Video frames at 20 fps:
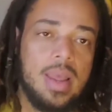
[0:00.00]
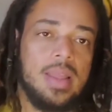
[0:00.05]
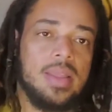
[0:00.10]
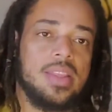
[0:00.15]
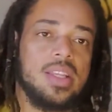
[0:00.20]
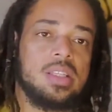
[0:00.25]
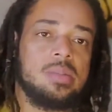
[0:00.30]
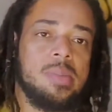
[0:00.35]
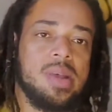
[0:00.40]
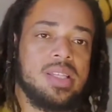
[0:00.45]

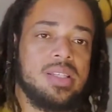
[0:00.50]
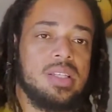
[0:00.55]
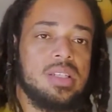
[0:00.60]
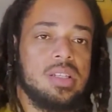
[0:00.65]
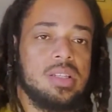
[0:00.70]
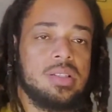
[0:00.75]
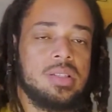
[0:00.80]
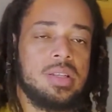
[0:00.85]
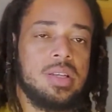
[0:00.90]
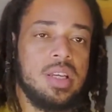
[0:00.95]
These
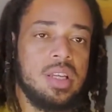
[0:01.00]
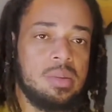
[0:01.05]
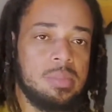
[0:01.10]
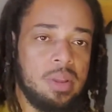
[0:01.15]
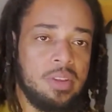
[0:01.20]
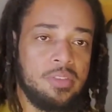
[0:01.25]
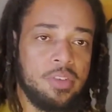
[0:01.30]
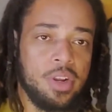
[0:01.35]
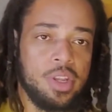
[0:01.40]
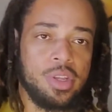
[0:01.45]
messages could
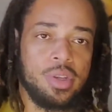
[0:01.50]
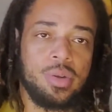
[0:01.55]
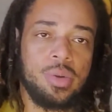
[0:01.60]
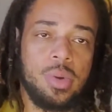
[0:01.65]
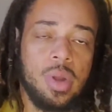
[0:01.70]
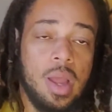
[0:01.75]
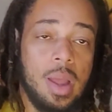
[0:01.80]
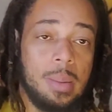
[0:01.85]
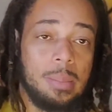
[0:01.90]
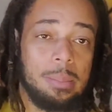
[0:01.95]
be for you,
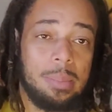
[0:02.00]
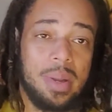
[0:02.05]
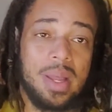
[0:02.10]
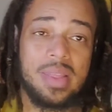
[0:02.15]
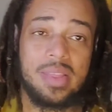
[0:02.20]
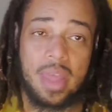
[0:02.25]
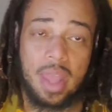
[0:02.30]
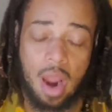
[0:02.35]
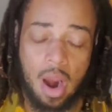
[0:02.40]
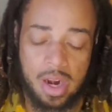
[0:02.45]

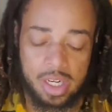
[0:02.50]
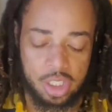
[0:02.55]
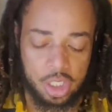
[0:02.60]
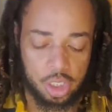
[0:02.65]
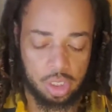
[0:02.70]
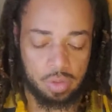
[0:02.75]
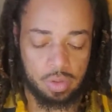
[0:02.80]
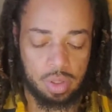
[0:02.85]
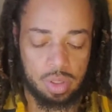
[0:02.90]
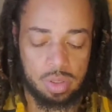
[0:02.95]
but they are
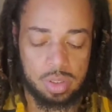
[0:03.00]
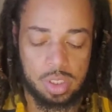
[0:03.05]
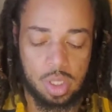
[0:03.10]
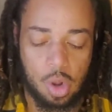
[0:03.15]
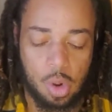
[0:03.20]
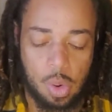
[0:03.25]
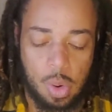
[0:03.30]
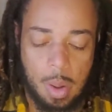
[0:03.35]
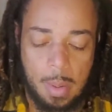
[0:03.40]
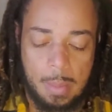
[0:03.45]
general, so